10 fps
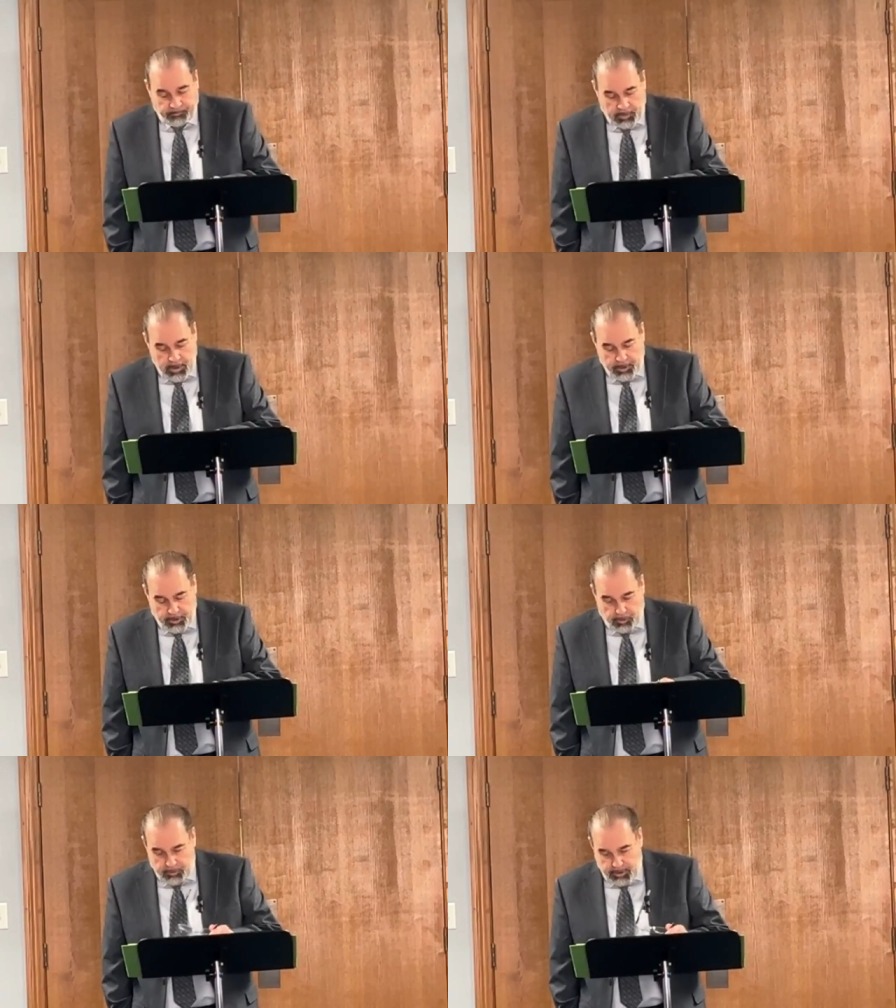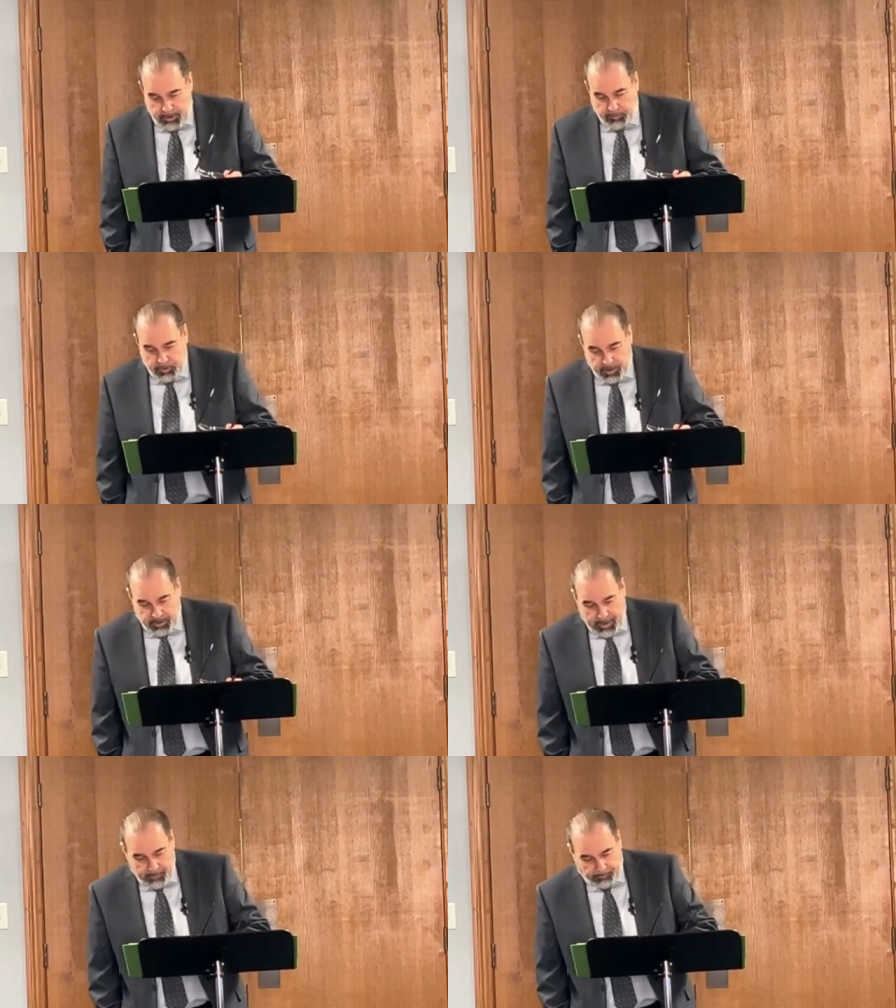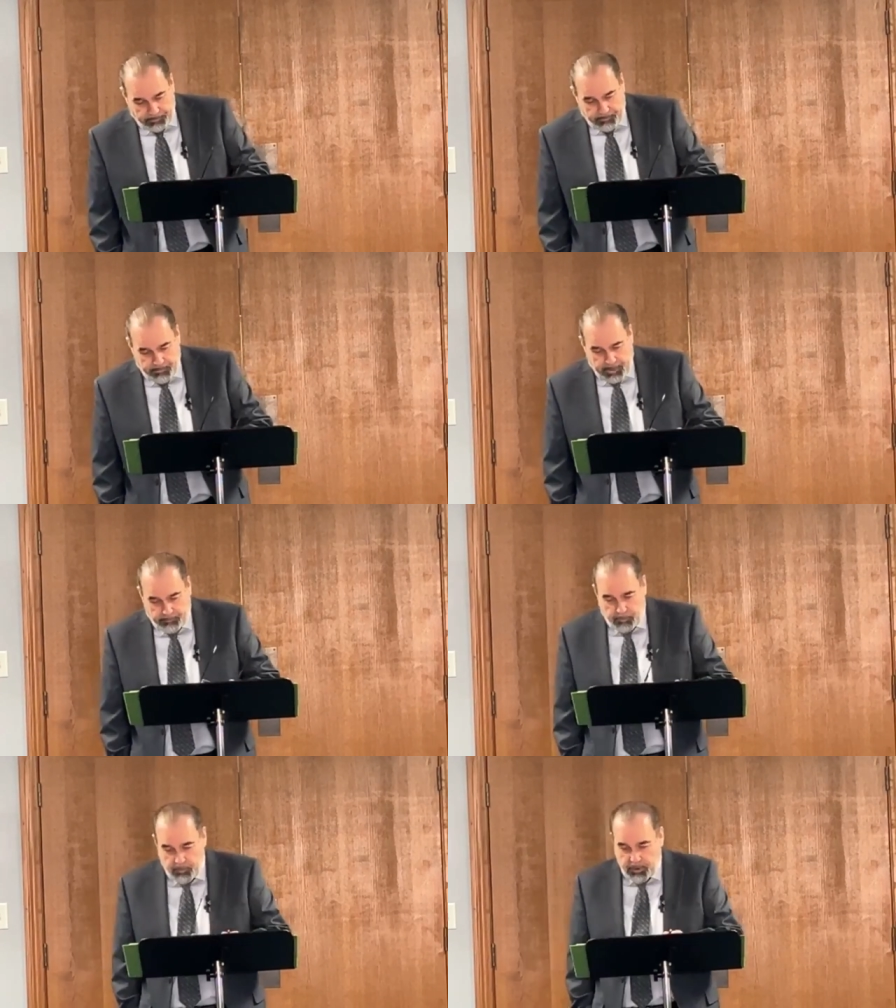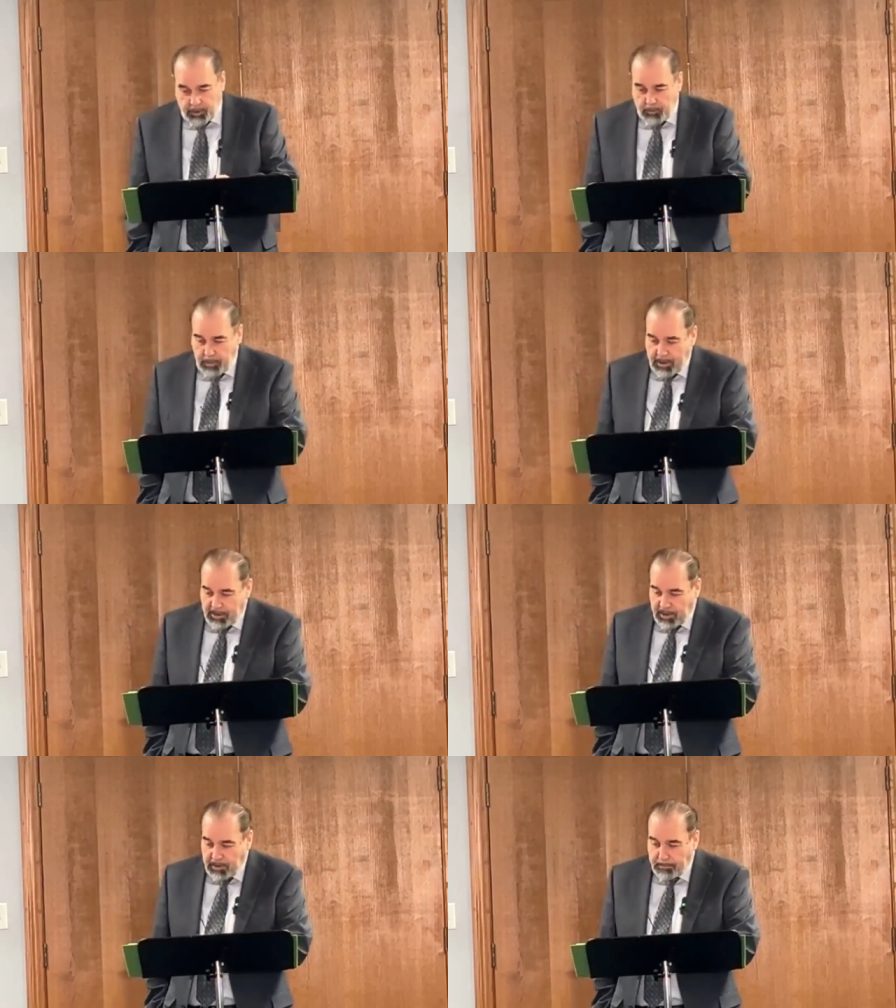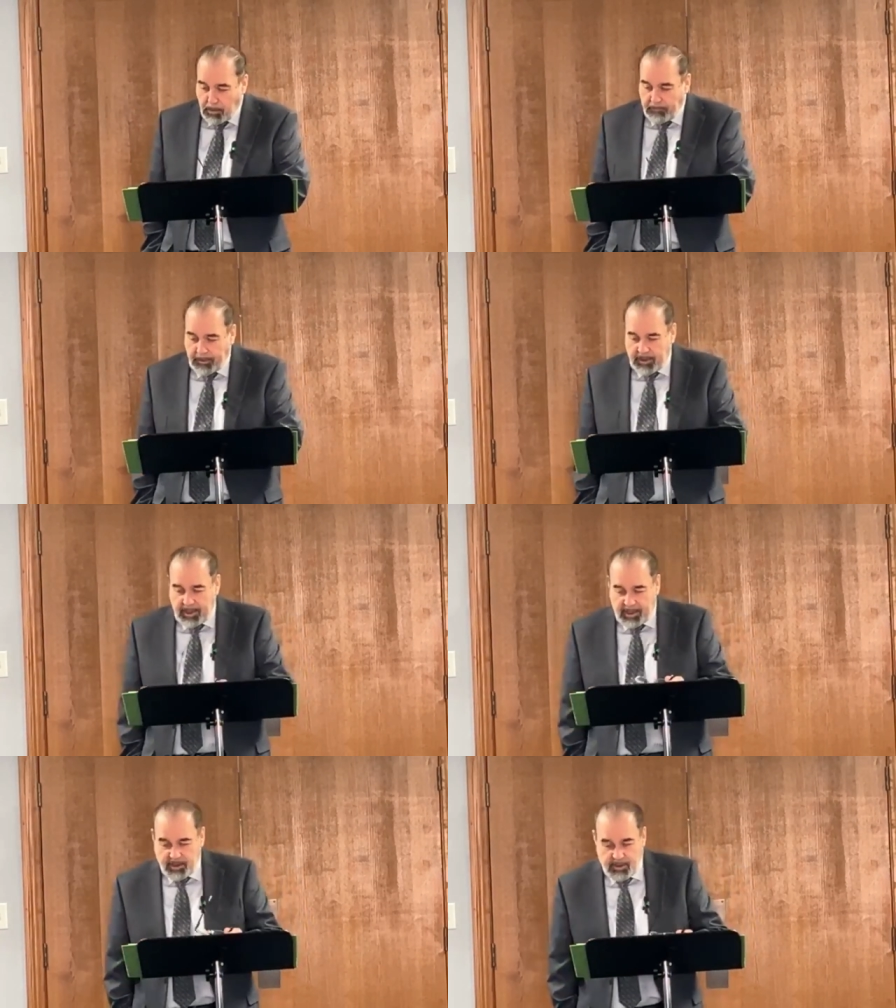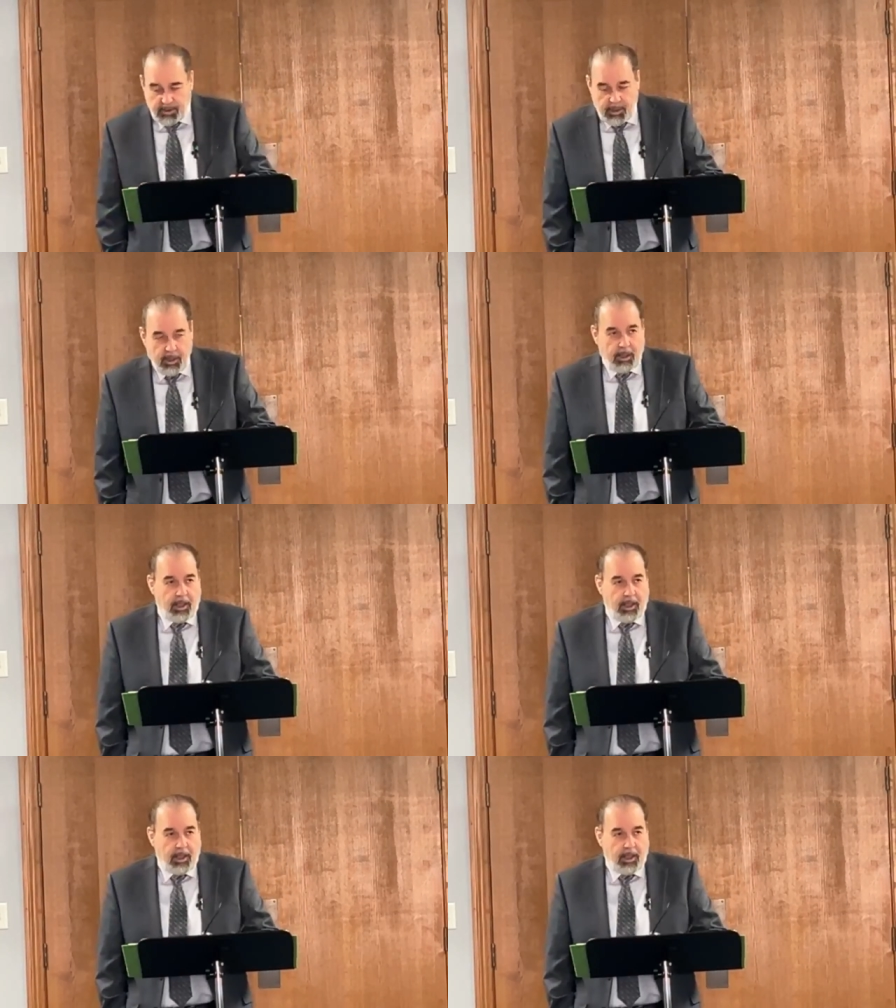you know, it's interesting that that verse in the Greek, it's in the perfect tense,